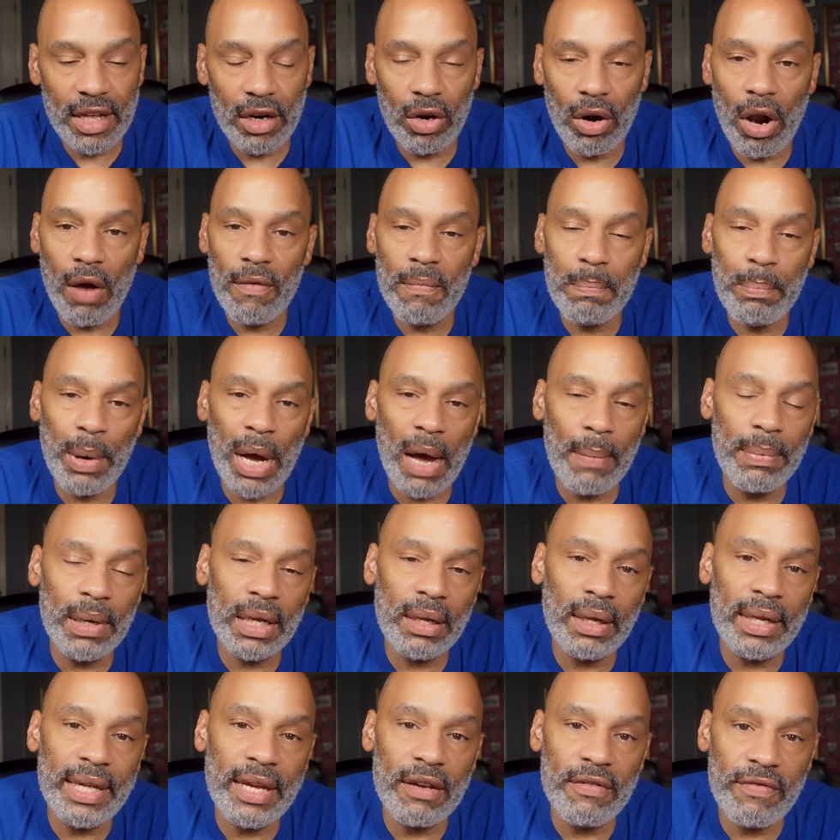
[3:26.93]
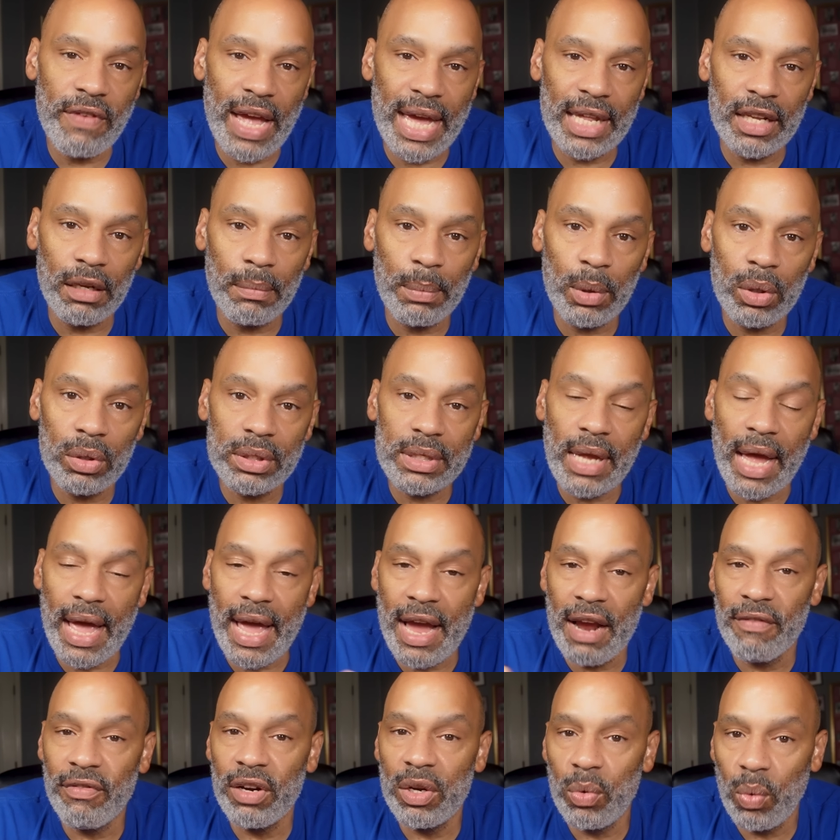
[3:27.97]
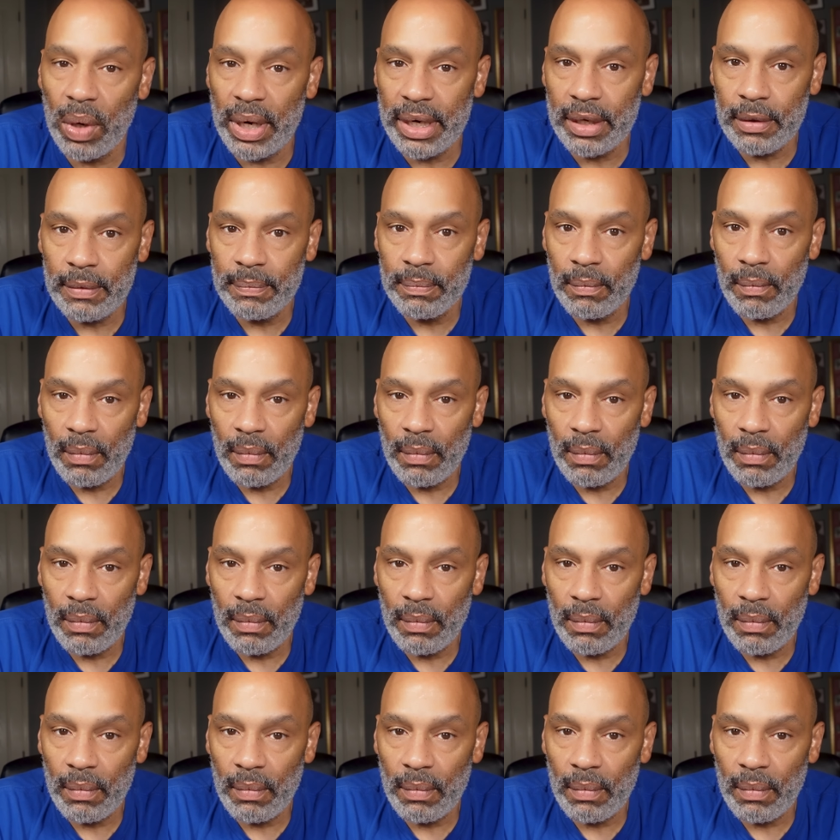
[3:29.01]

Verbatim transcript: are publicly available to everyone.